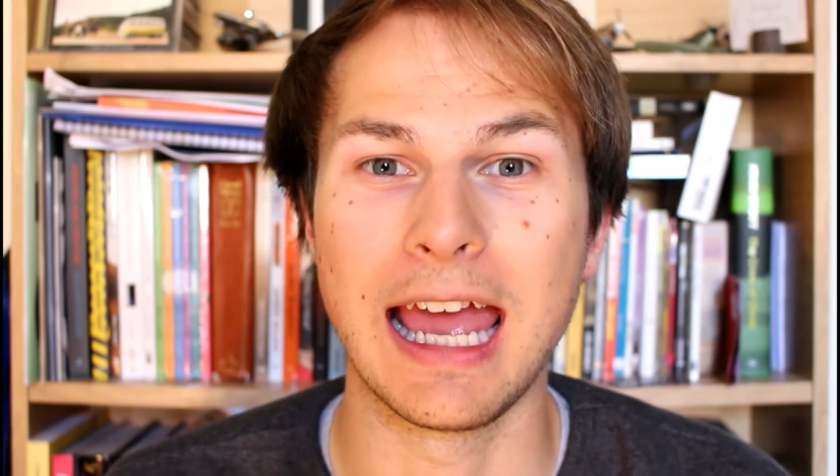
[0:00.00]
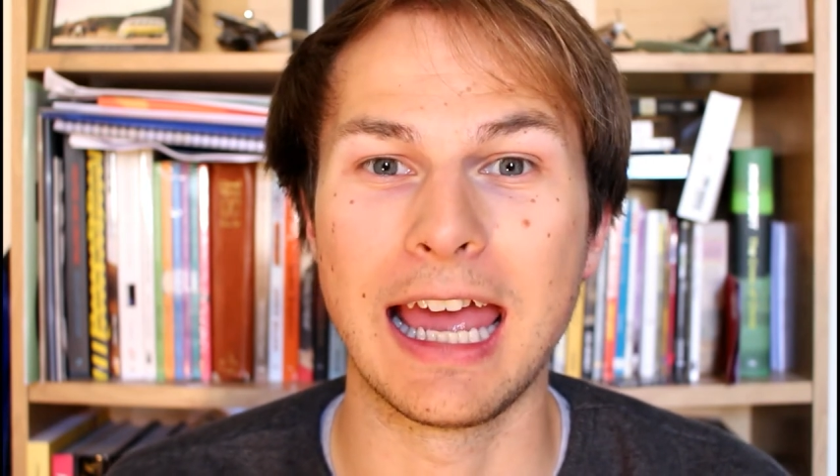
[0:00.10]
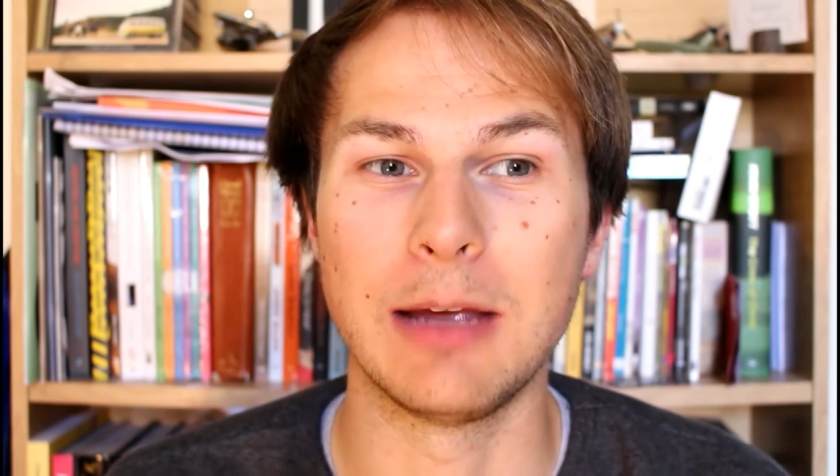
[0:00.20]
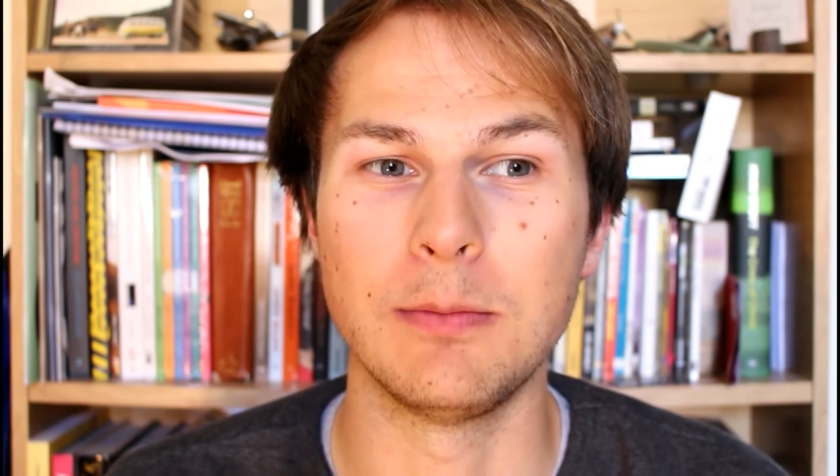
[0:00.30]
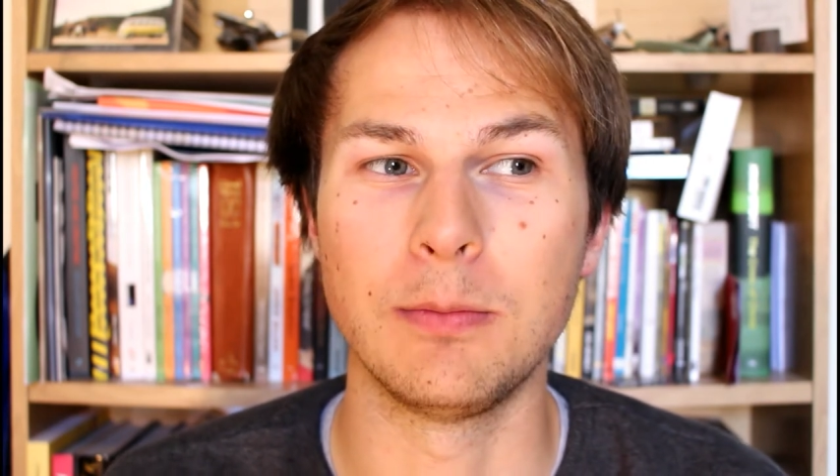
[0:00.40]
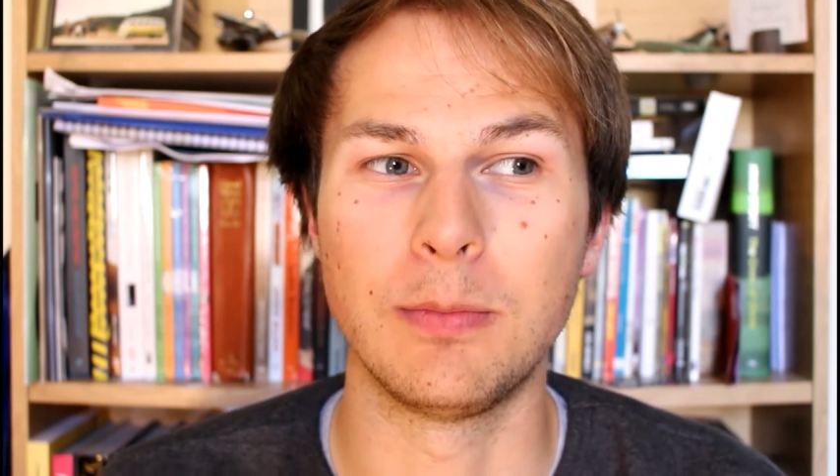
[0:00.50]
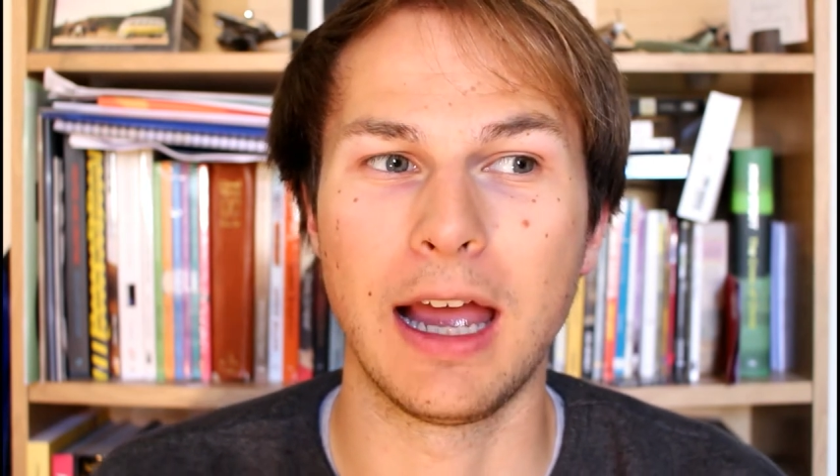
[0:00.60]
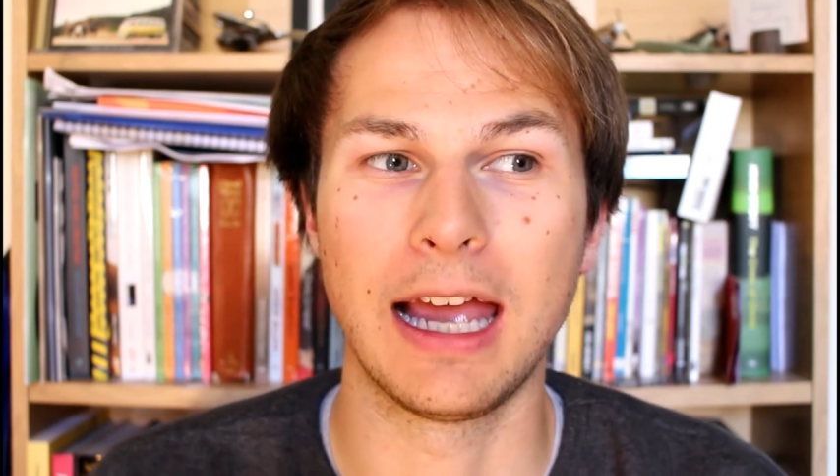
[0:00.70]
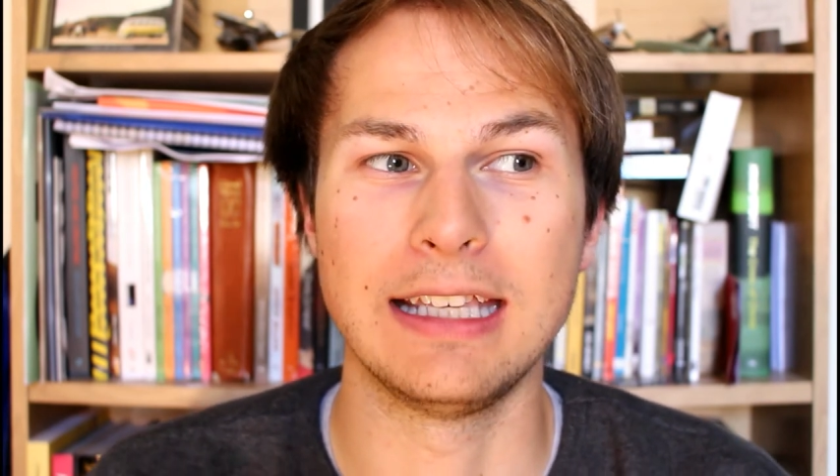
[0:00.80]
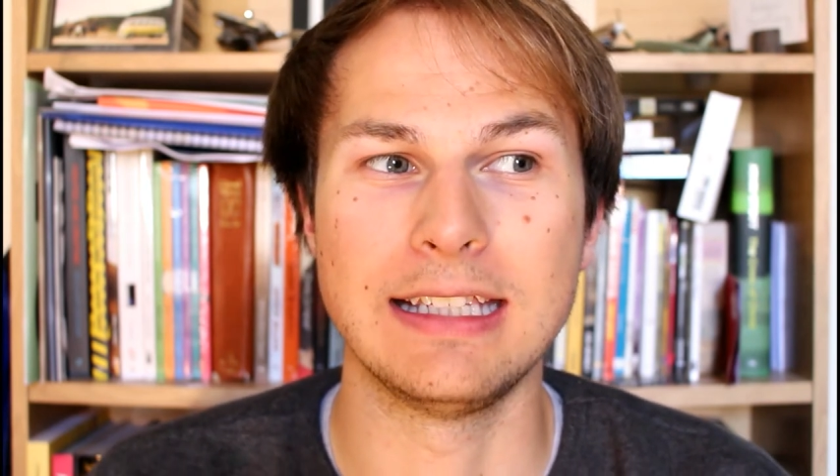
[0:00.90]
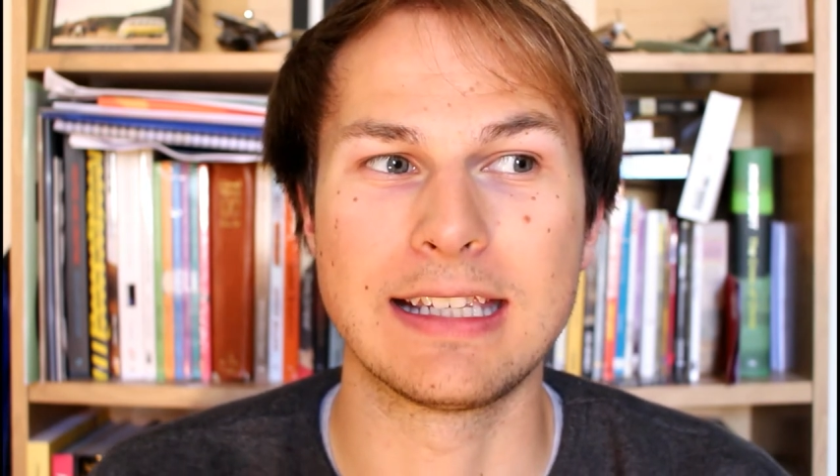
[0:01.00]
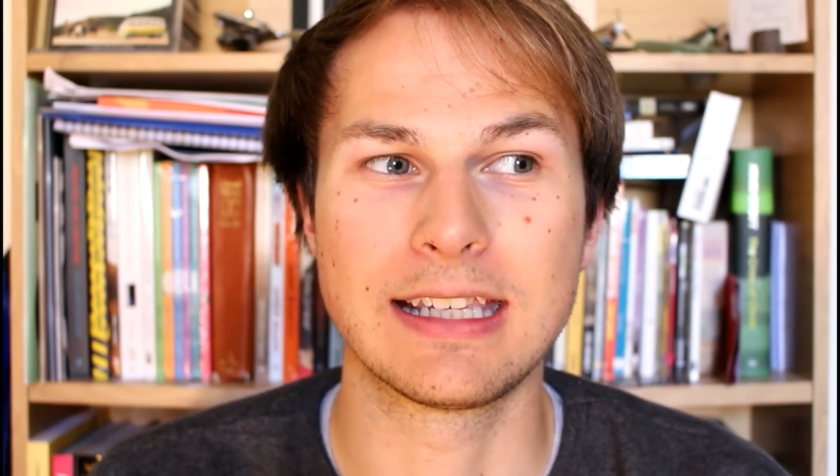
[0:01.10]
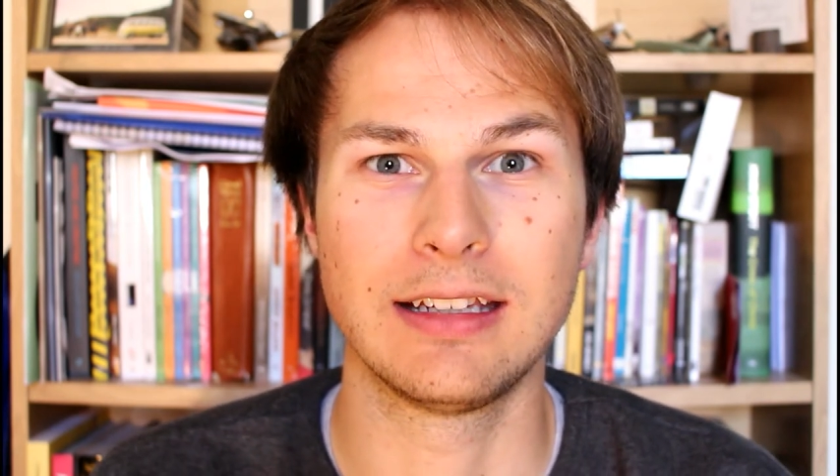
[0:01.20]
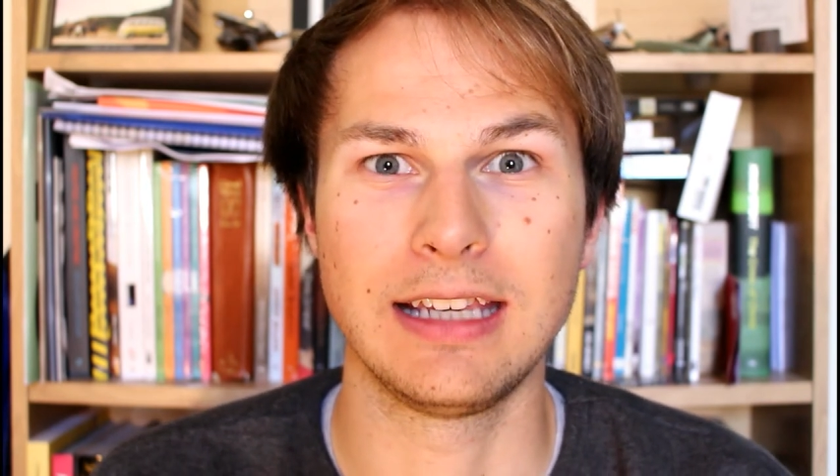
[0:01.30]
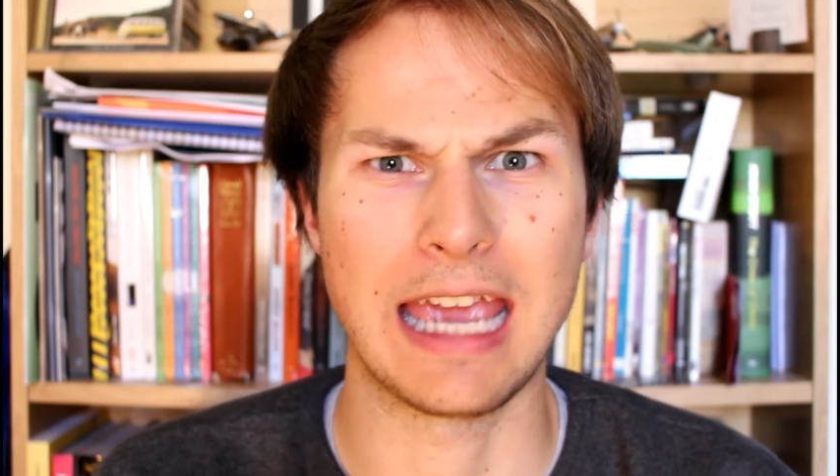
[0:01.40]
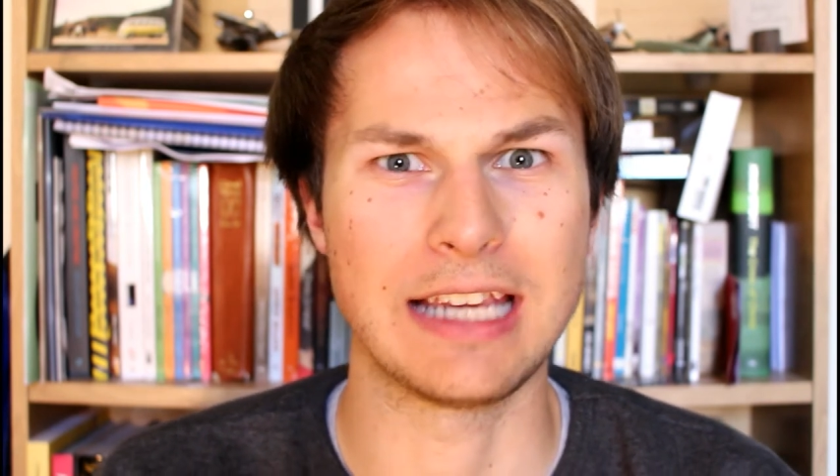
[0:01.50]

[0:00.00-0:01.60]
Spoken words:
And yeah,